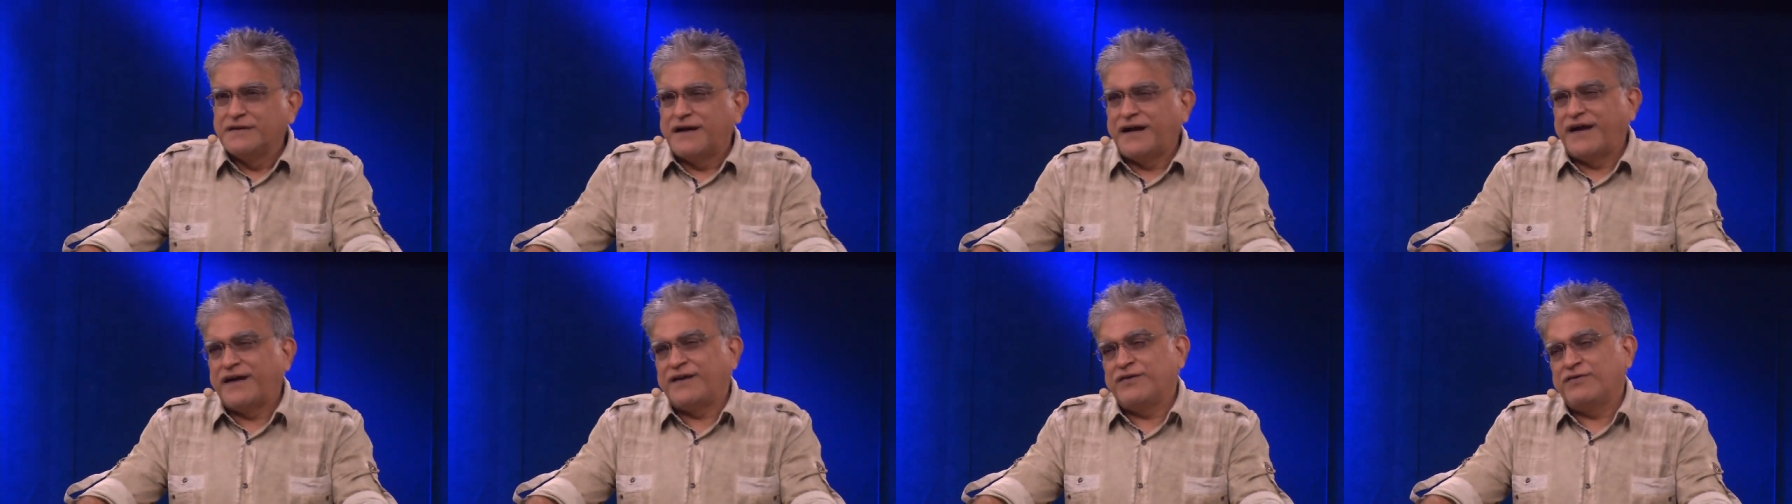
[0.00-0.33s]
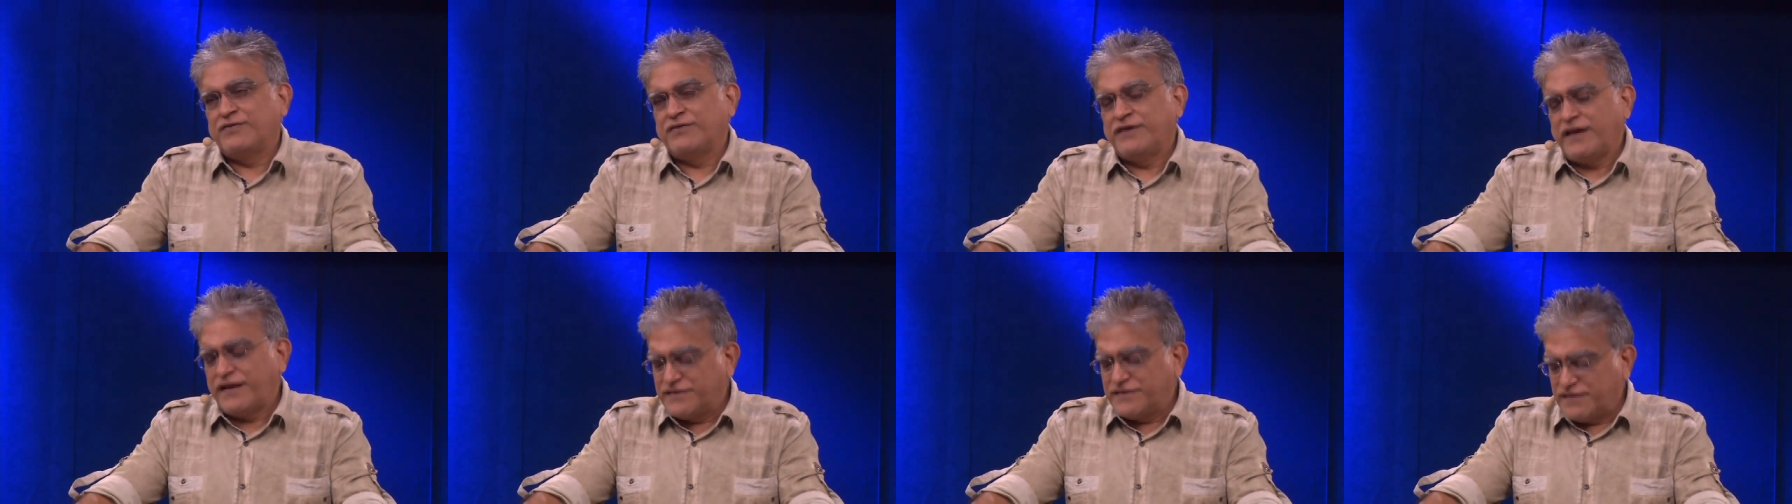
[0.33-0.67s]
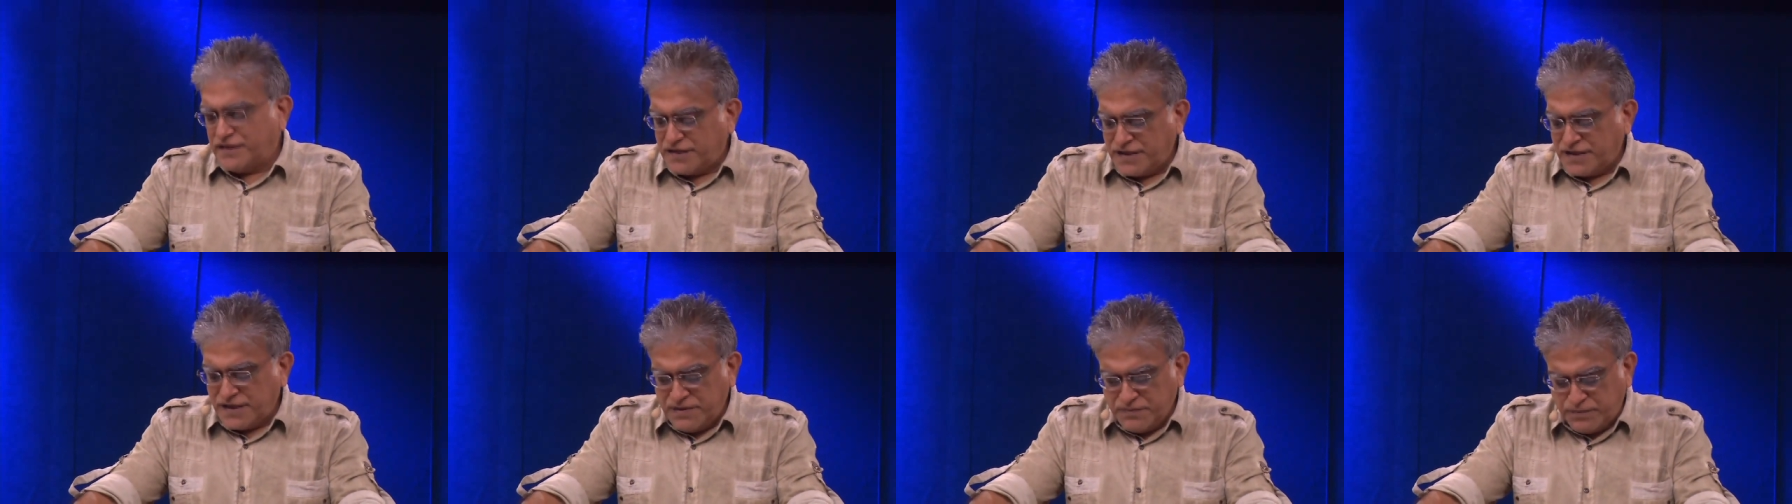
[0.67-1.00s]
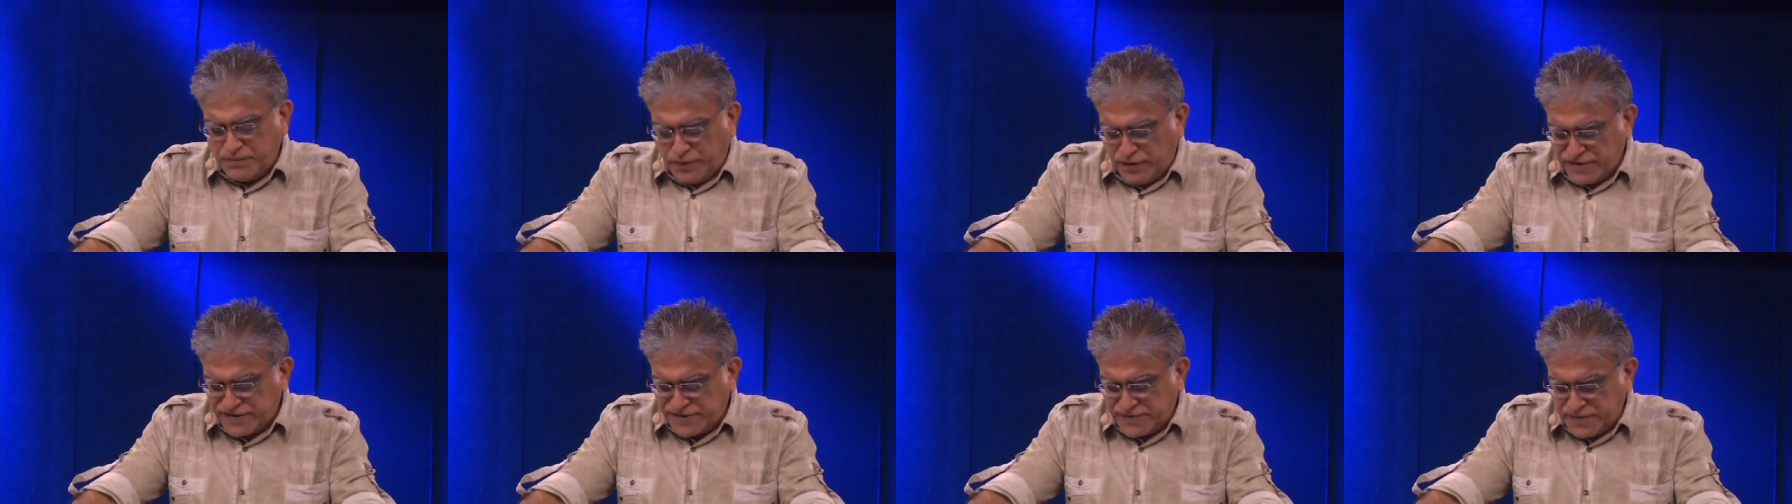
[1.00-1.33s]
I know there is nothing
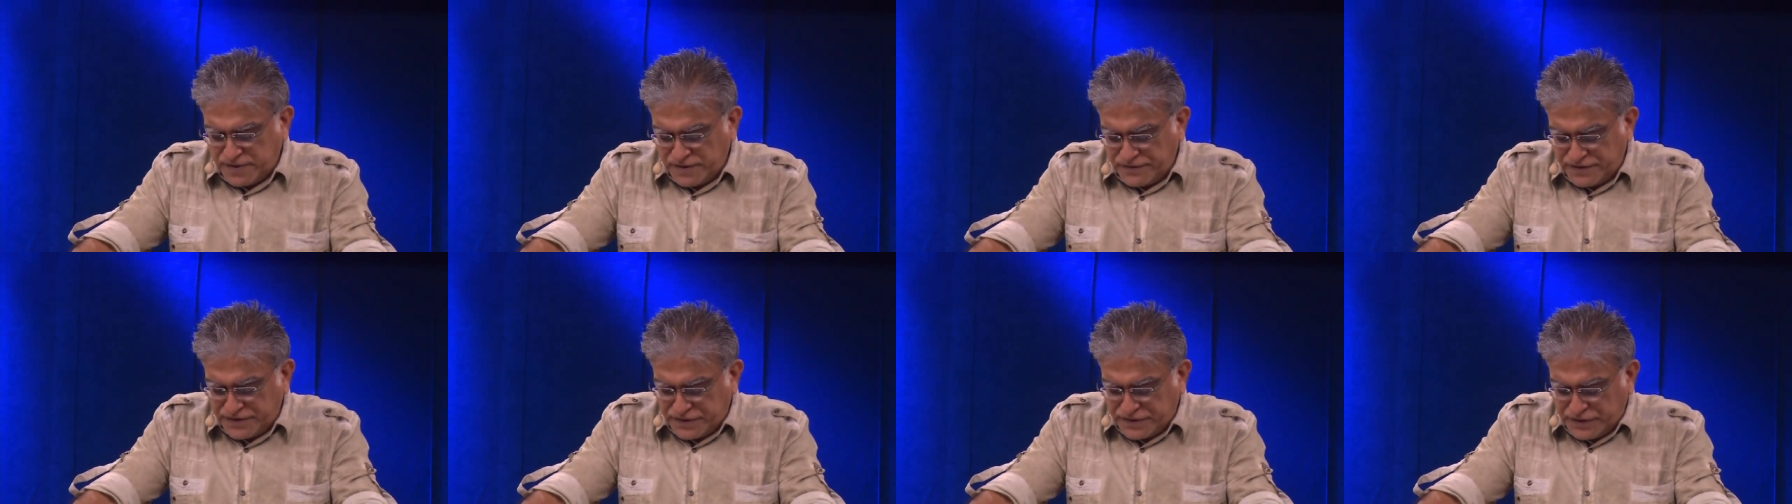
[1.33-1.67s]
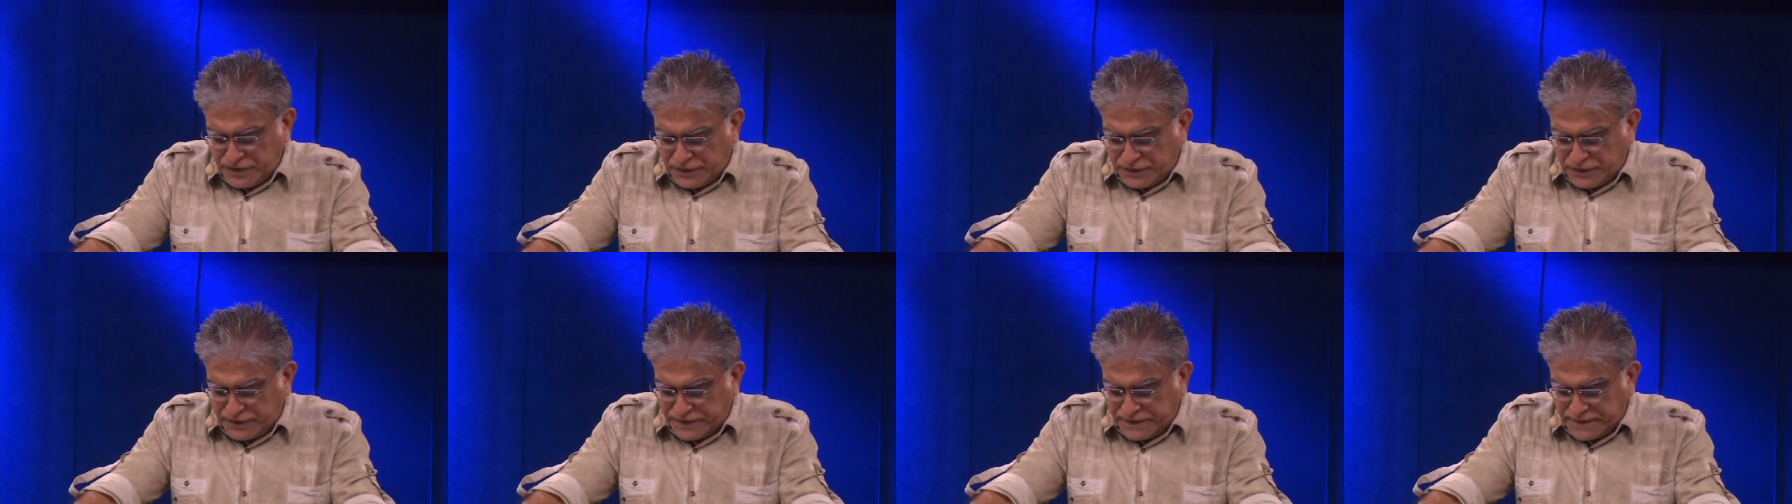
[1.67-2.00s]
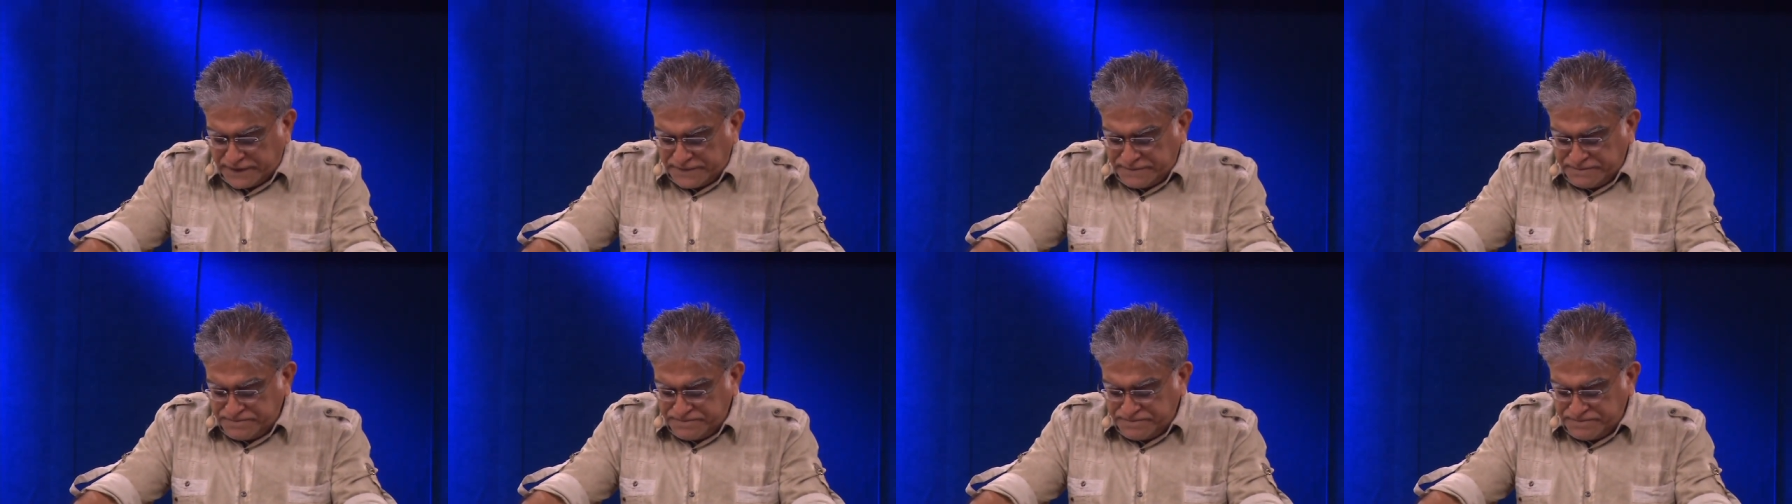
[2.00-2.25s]
impossible with God.